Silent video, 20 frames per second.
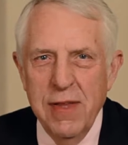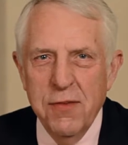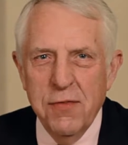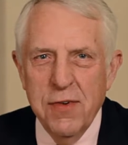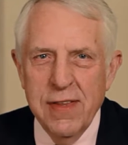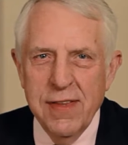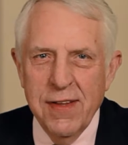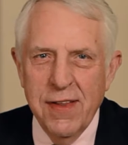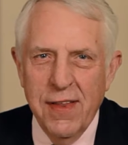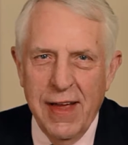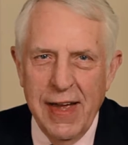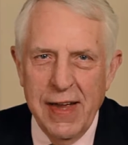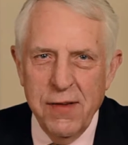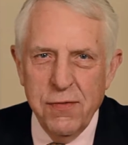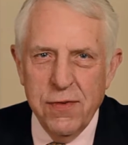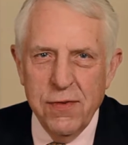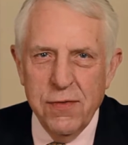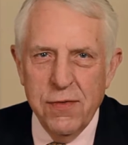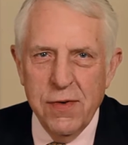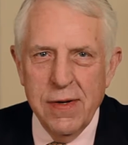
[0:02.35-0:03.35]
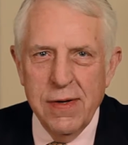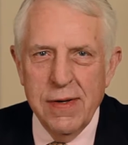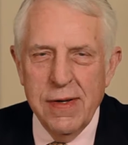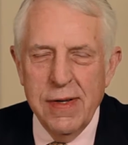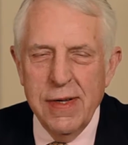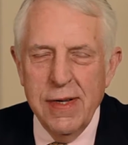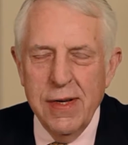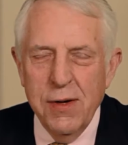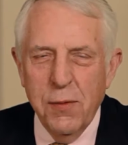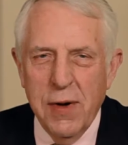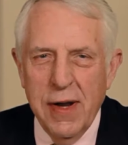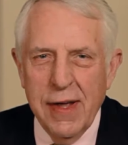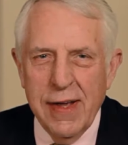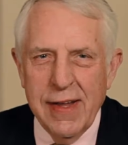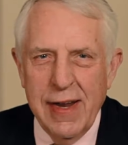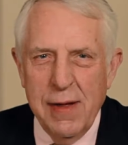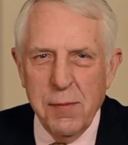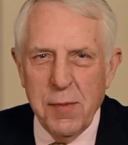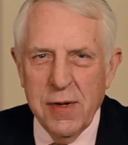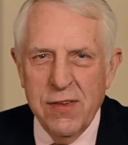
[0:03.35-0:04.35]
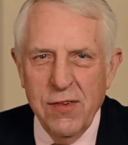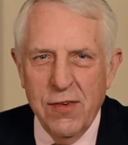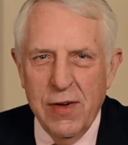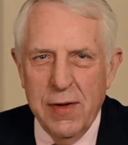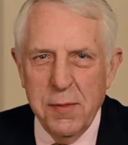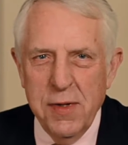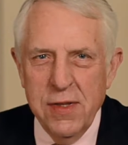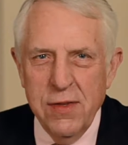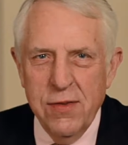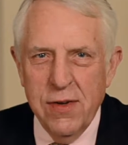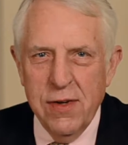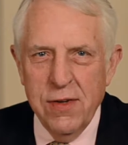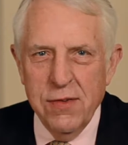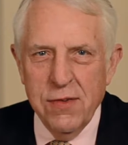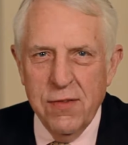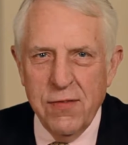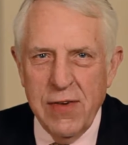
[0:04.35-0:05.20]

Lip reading: living the life of what economic development does.